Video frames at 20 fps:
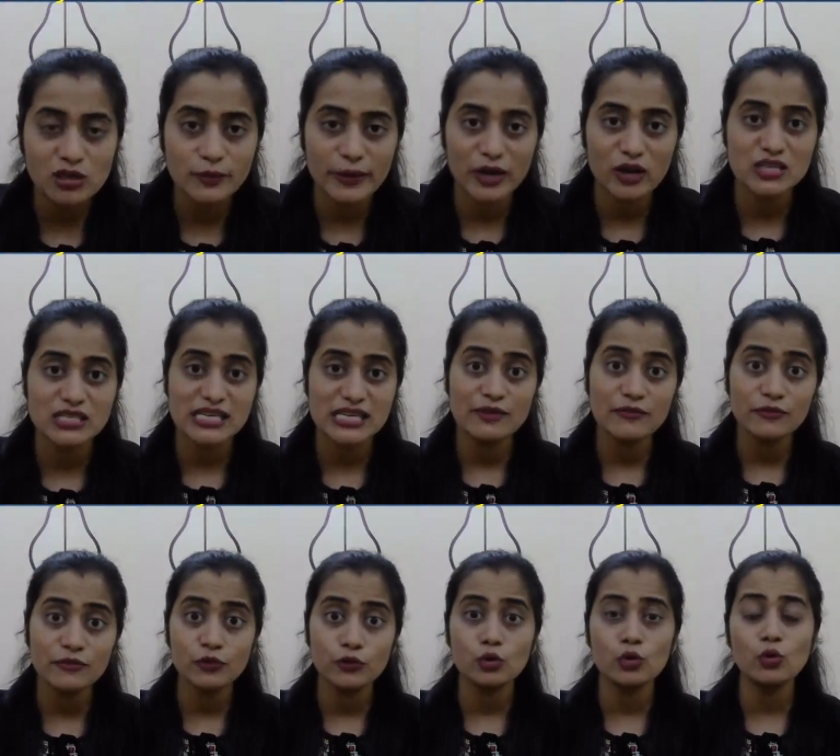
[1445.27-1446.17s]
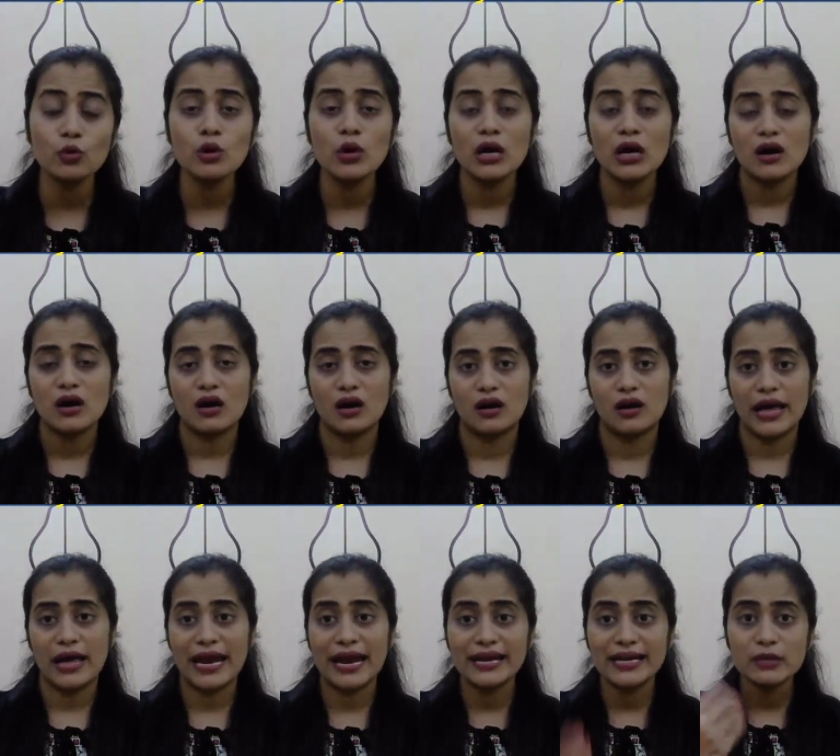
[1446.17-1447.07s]
because if you
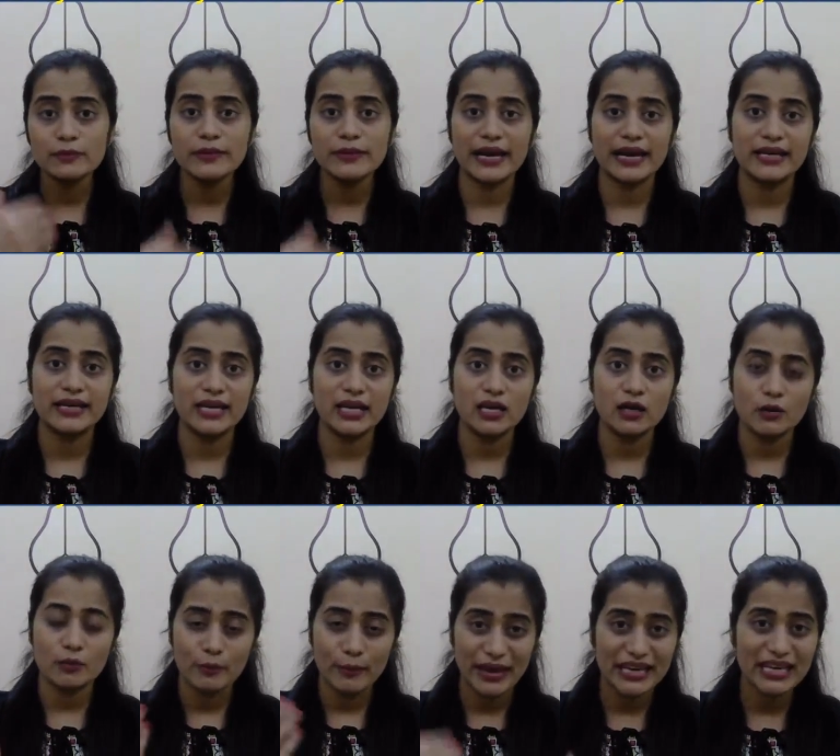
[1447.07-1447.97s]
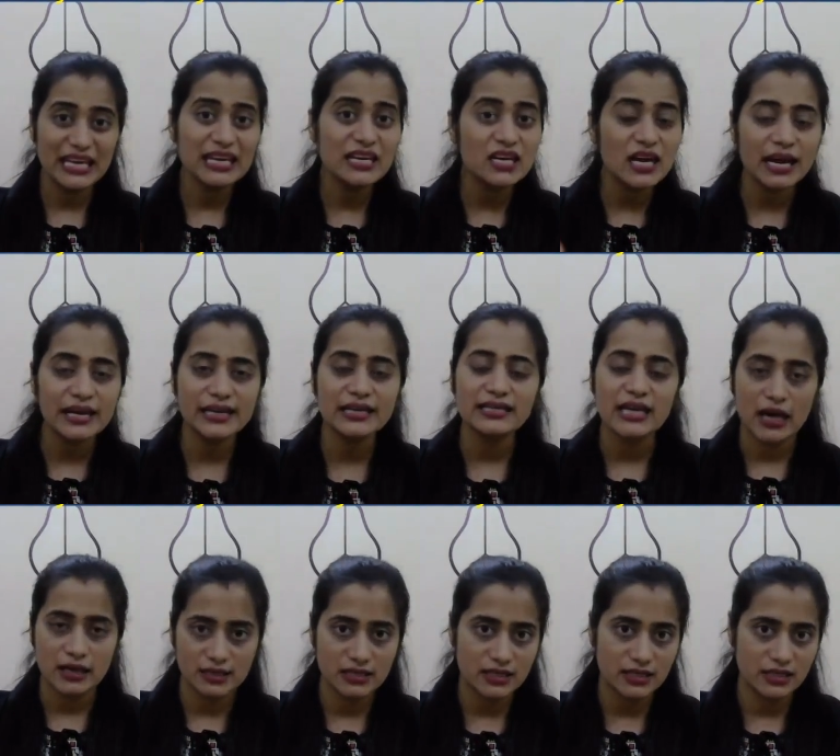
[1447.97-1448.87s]
end up getting many incorrect
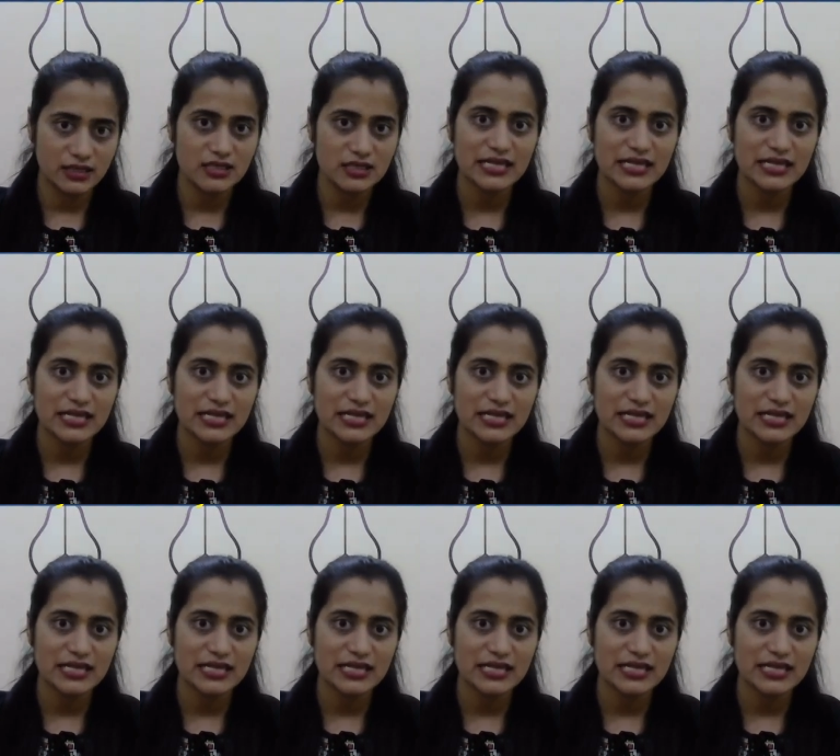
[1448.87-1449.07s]
answers,